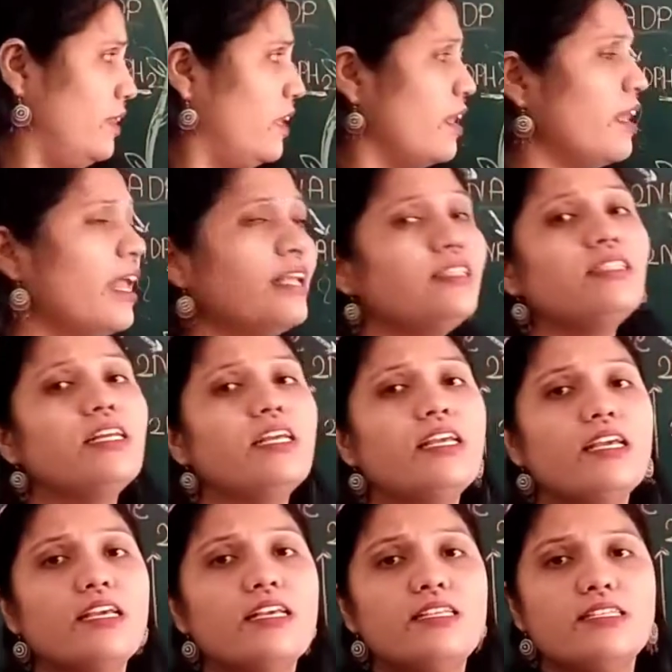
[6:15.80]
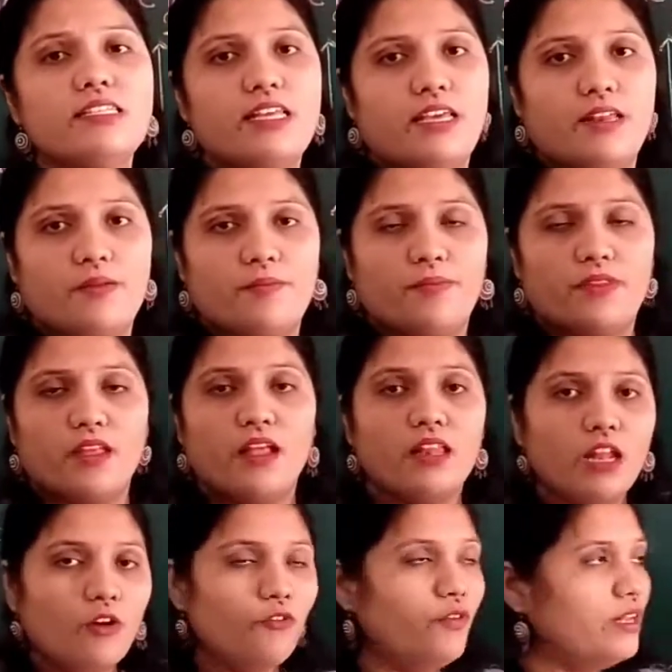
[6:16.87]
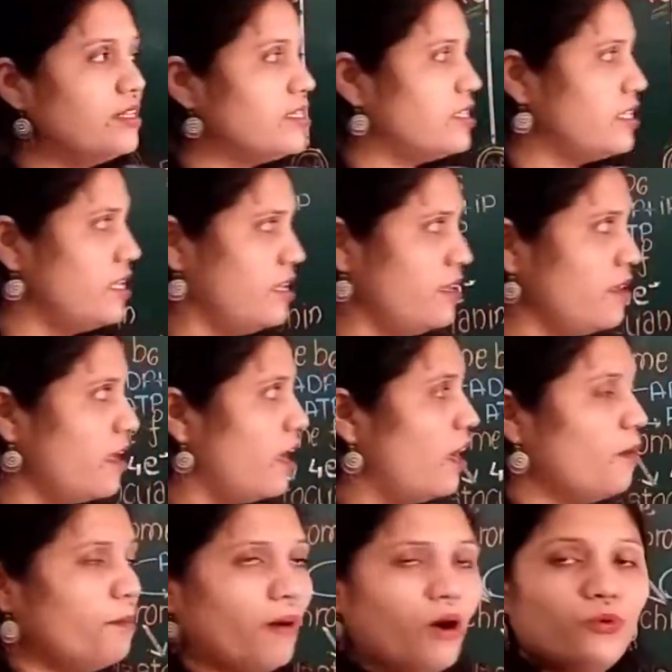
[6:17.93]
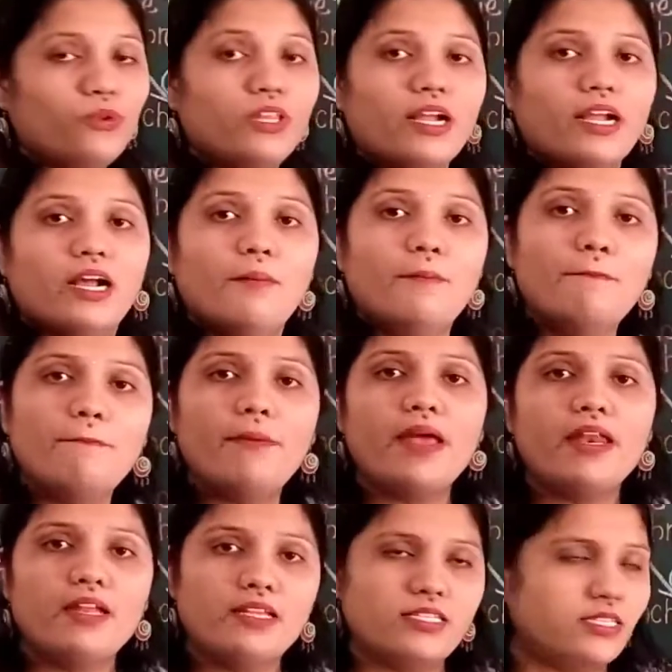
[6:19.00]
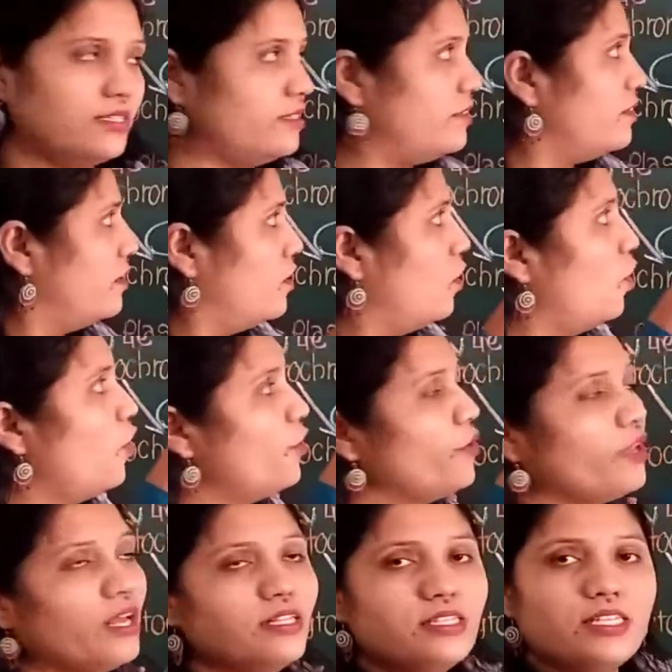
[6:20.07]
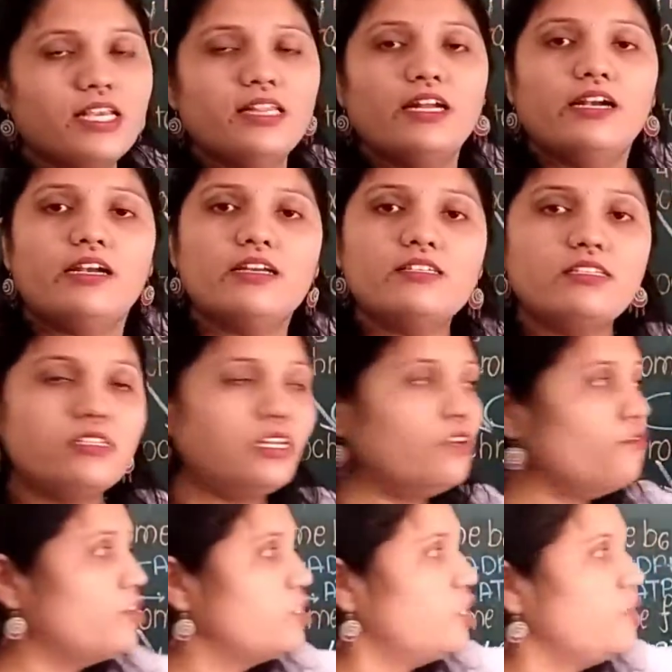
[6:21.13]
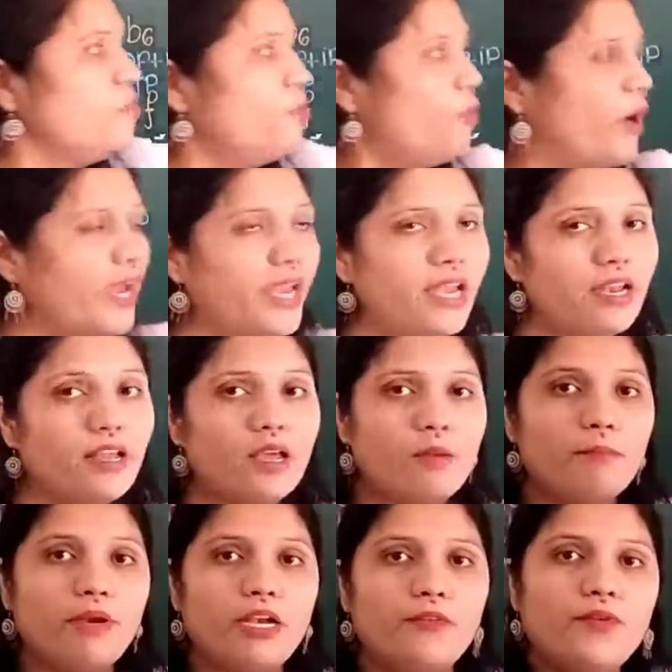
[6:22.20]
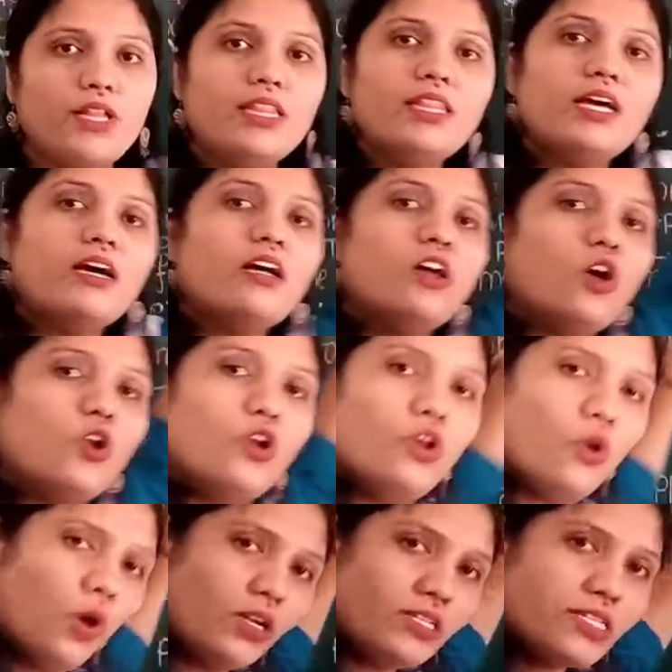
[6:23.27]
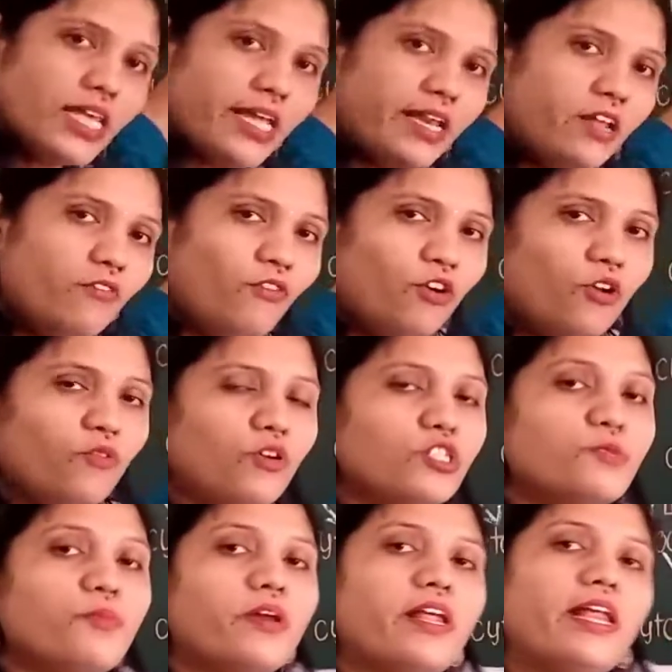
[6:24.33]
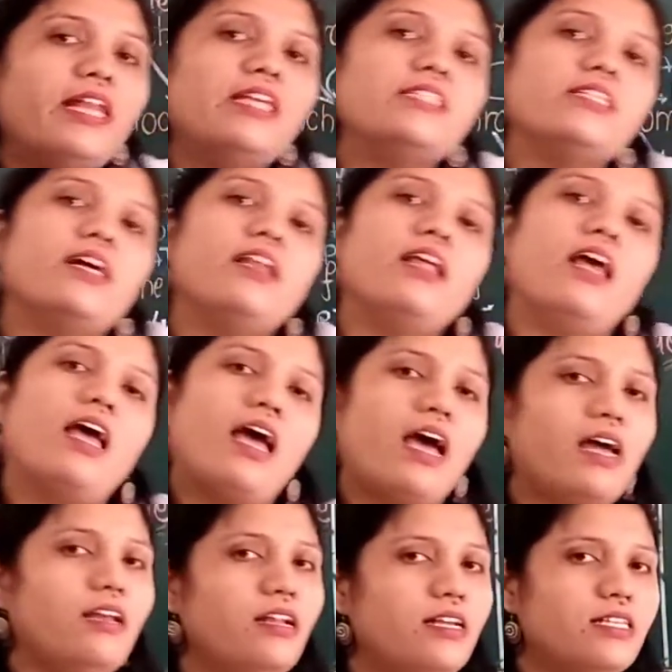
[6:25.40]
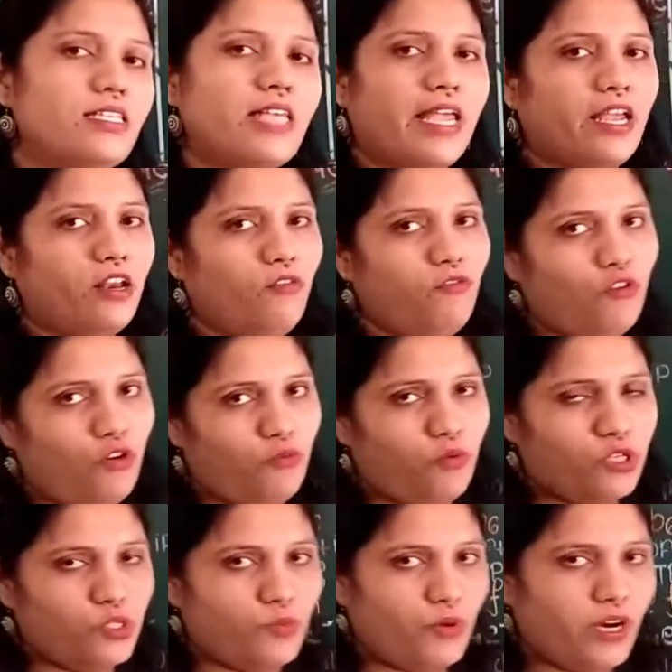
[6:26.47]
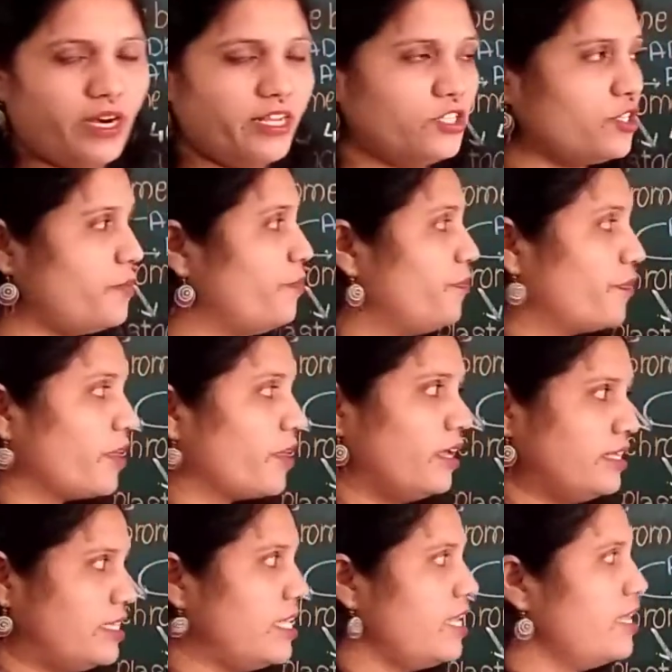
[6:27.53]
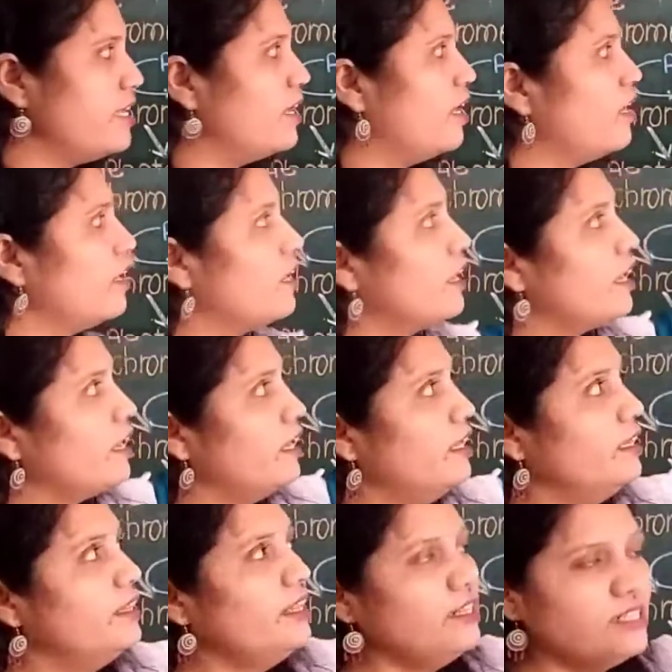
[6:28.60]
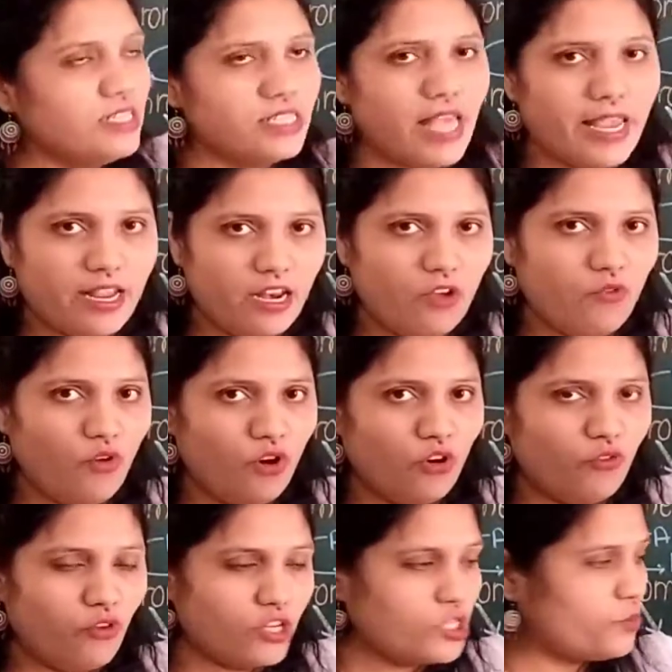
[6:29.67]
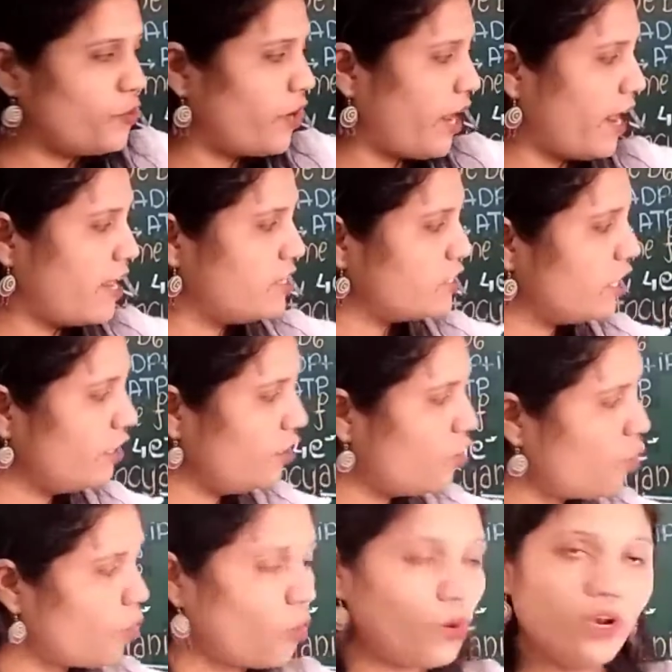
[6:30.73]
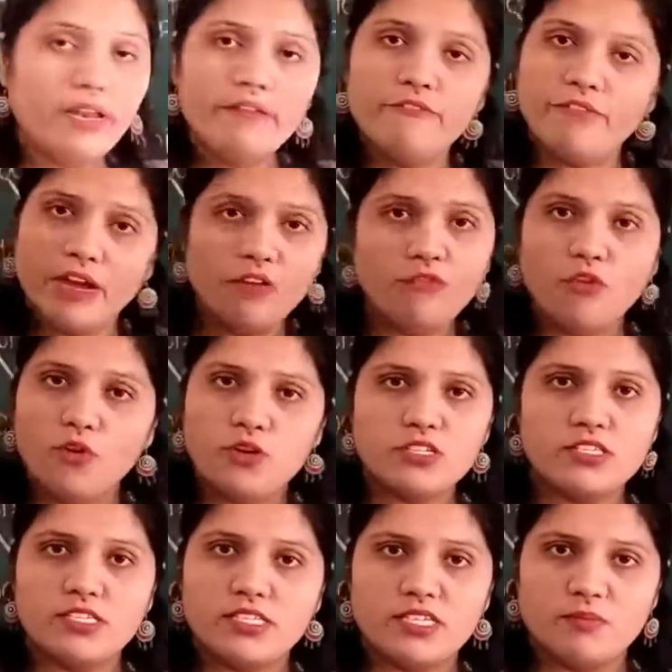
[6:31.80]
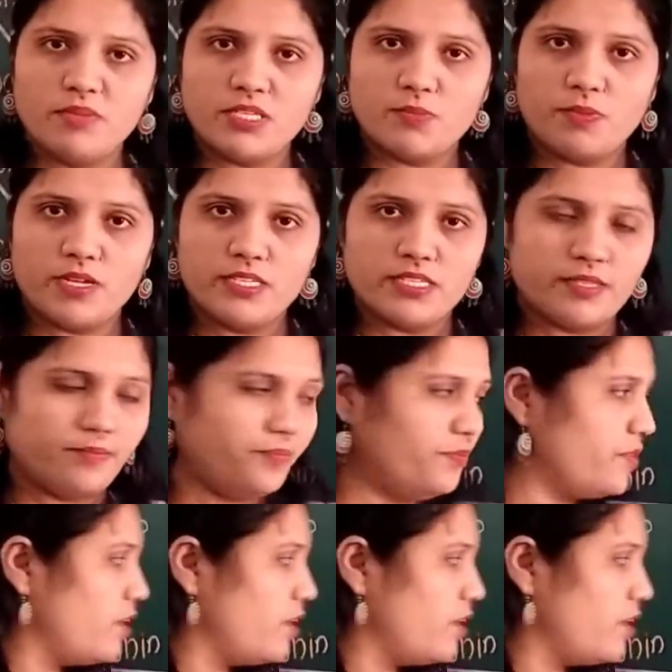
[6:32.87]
the next thing is there. Now we'll see about the comparison, or you can see the distinguishing point between the non-cyclic photophosphorylation and cyclic photophosphorylation. See here, in this cyclic photophosphorylation, only one photosystem is present.